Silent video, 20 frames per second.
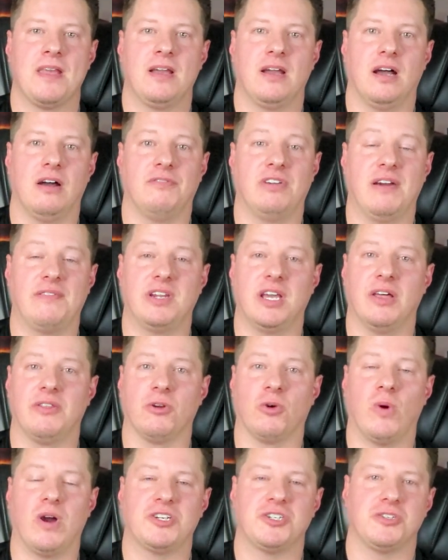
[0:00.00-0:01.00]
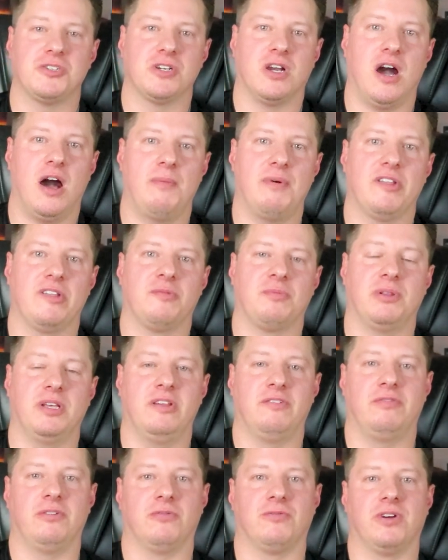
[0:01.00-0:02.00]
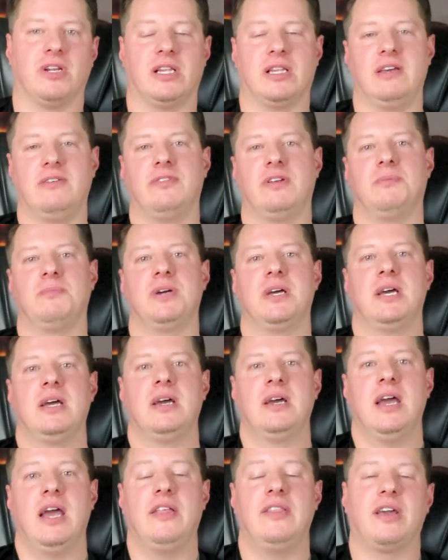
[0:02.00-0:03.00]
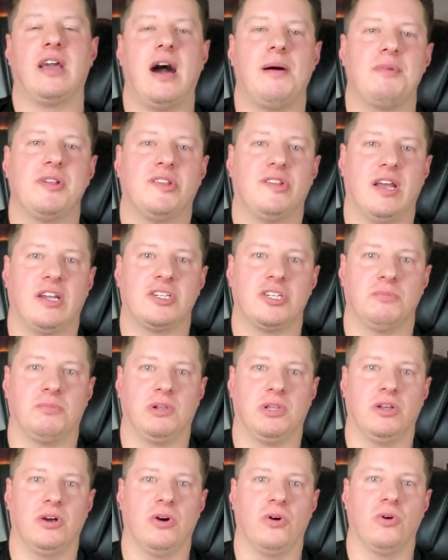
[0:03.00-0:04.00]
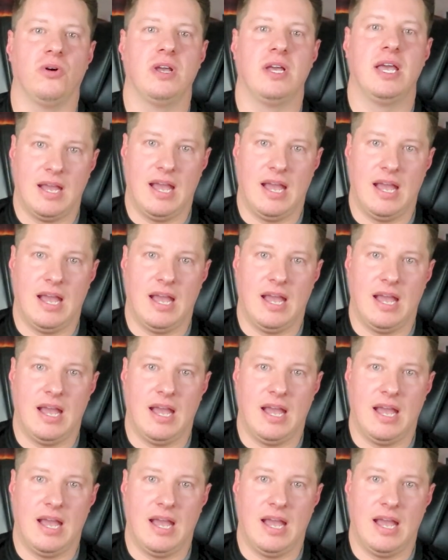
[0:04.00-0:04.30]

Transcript: If you have any other questions or comments, please feel free to leave them in the comments section below.